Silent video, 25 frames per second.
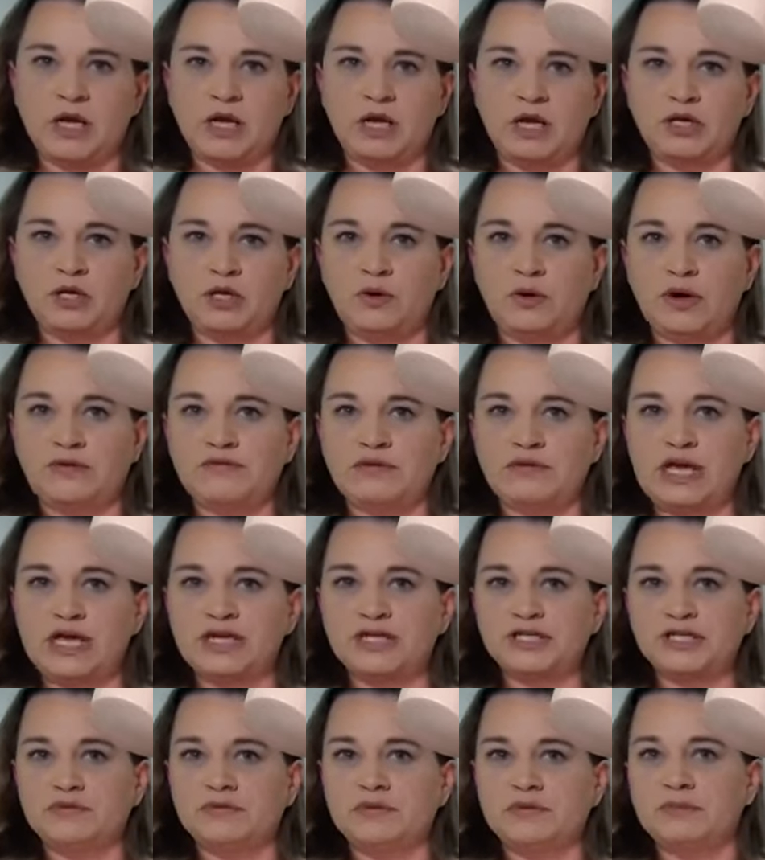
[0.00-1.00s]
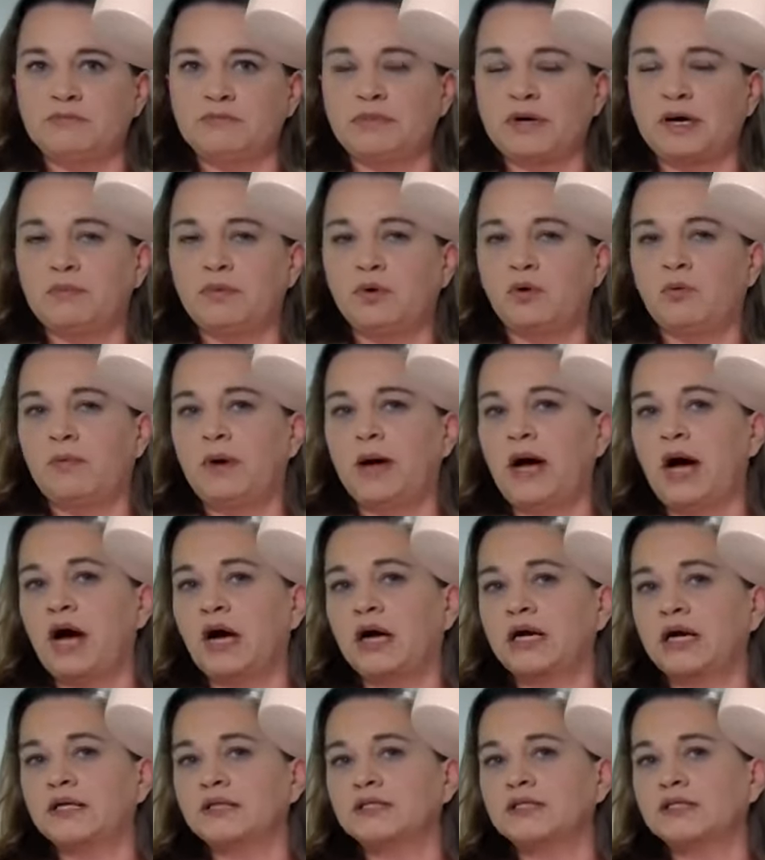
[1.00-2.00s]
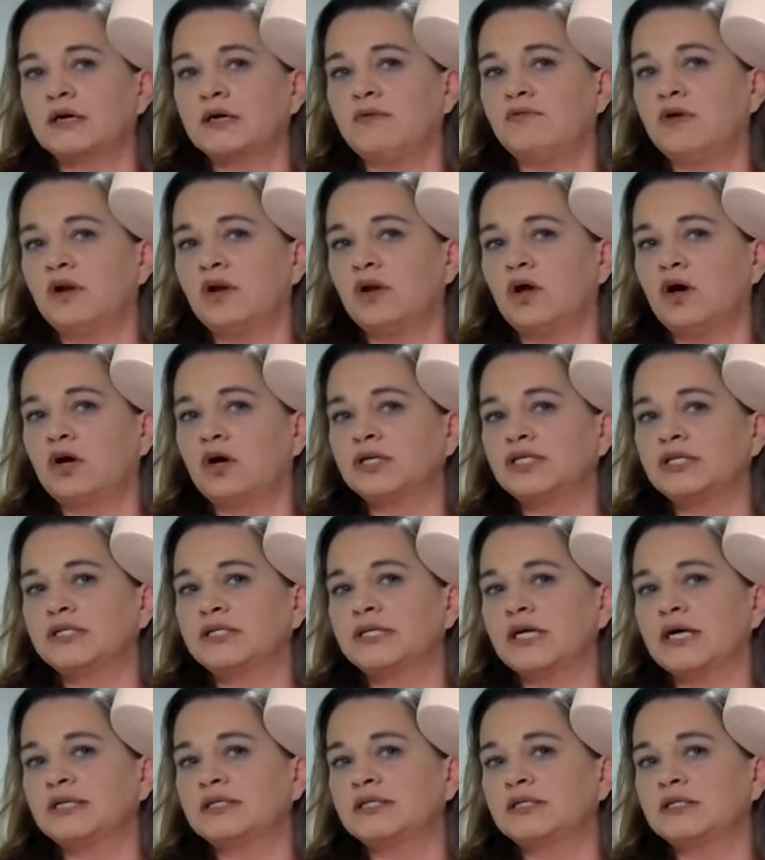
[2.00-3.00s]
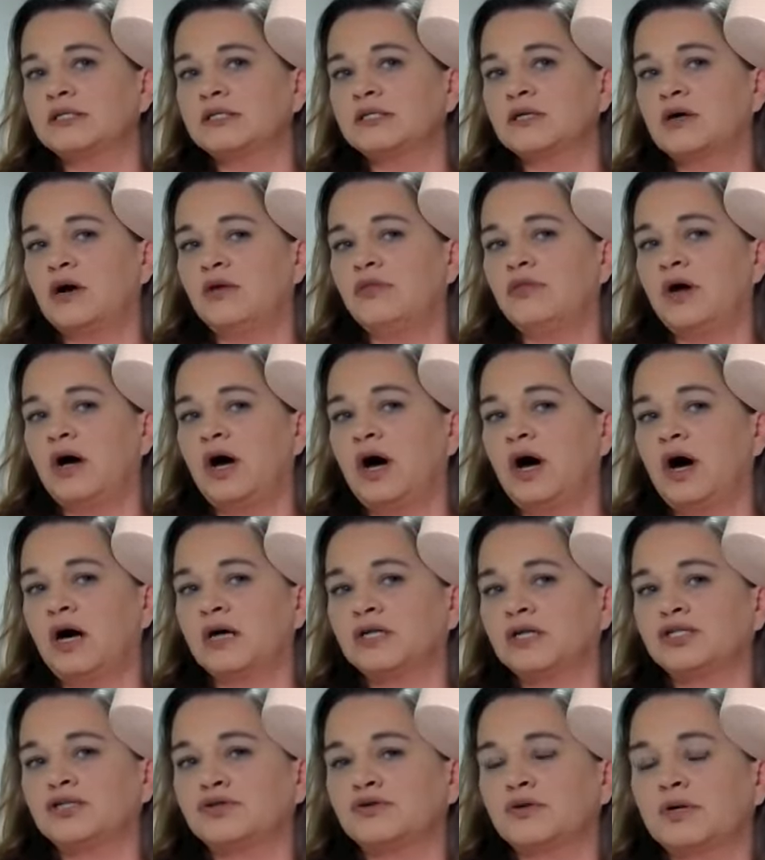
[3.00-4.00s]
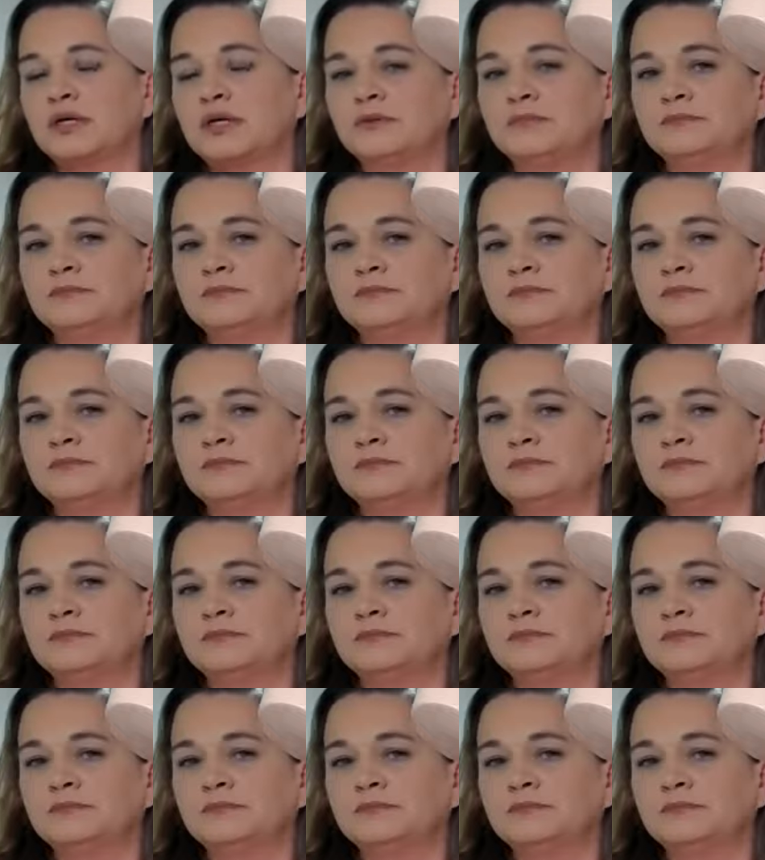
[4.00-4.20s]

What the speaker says: You have each of the bubble pockets of the large intestines called the haustra.